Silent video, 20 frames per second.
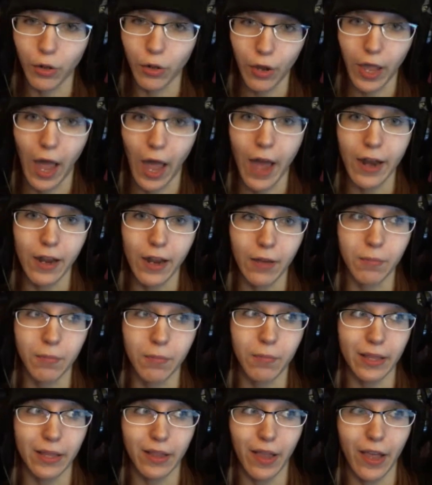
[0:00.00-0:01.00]
at it and
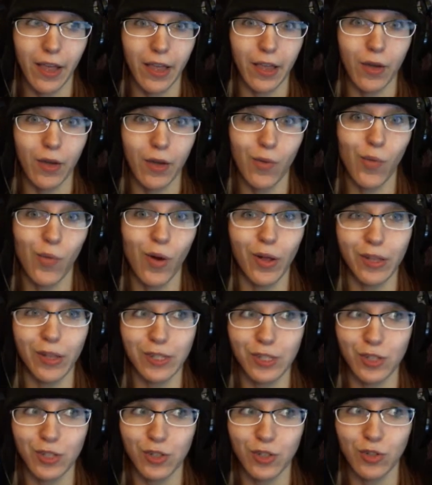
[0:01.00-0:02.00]
be like, well,
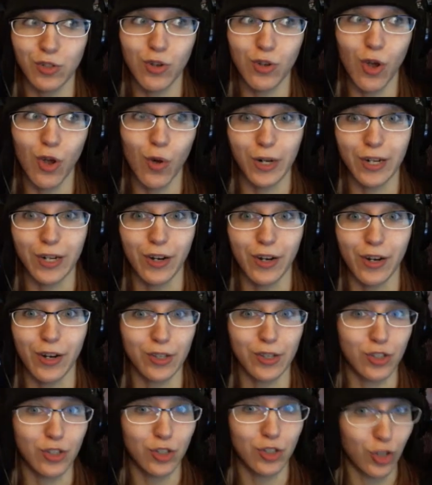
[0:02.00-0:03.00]
it's nowhere near
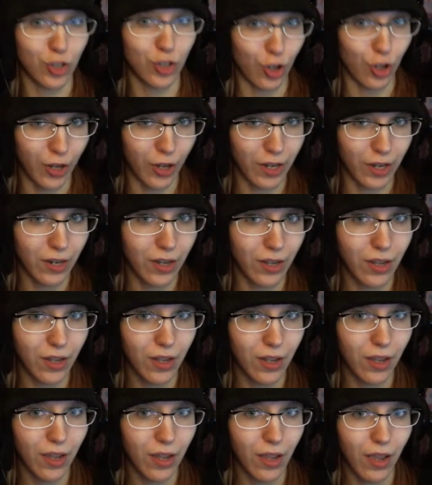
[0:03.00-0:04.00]
as good.
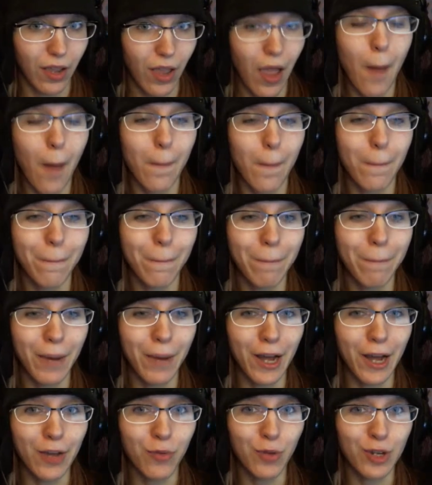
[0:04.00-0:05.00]

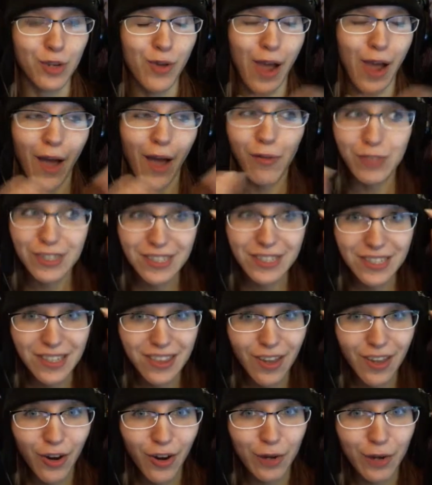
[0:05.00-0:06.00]
But when you have to sit
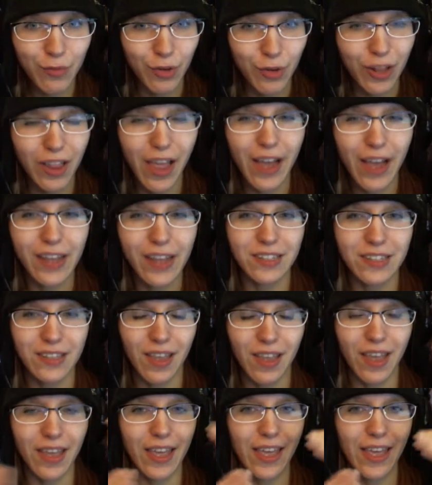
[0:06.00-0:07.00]
there and realize
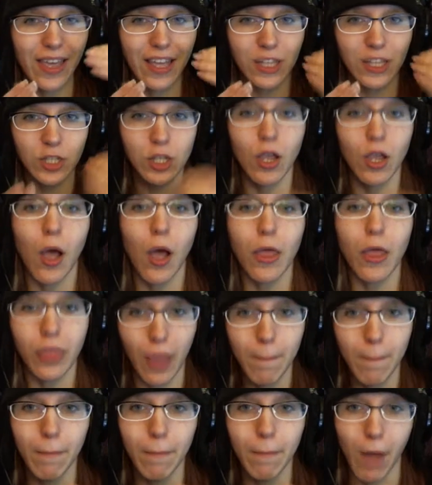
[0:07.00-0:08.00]
it's the
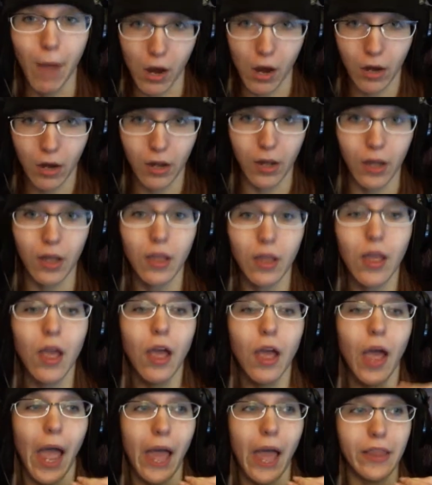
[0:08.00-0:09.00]
manga,
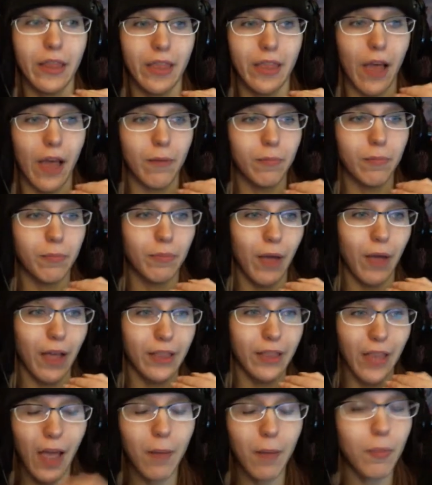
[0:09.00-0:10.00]
and that at
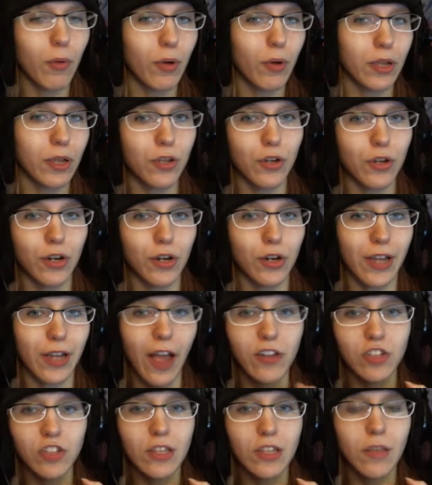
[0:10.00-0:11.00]
that point you're
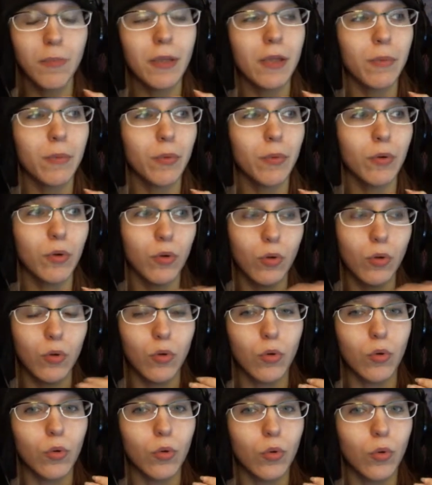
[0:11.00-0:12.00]
catching the people
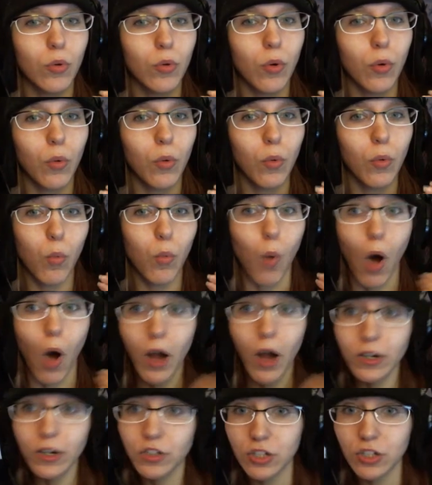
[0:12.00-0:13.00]
who
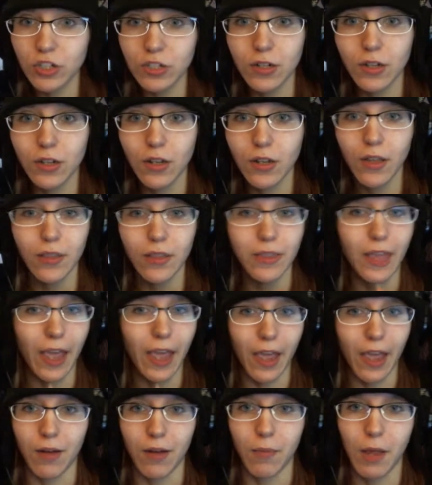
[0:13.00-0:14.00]
watched the
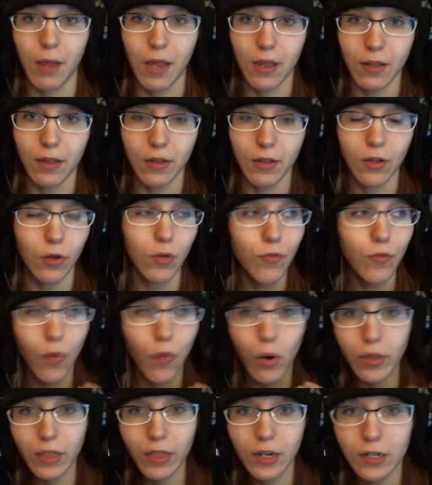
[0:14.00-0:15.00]
anime
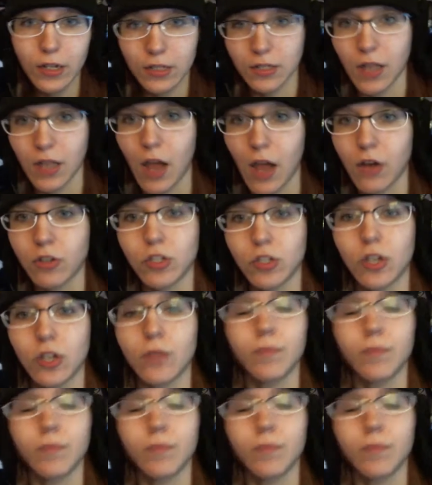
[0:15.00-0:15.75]
for the nostalgia.